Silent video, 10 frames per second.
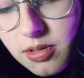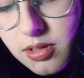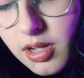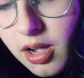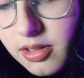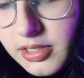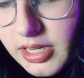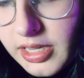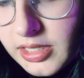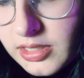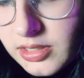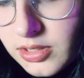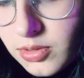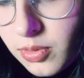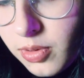the
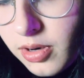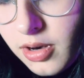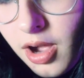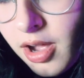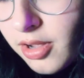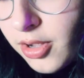holidays or hot